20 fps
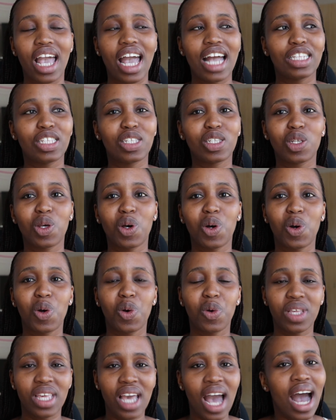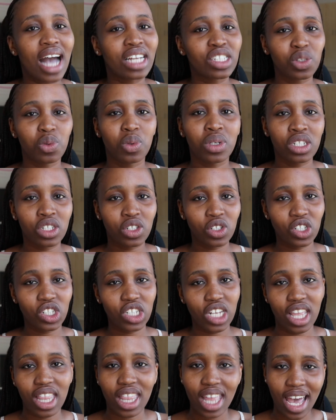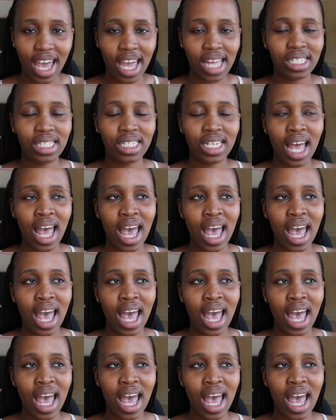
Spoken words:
And so yeah, I just wanted to share that.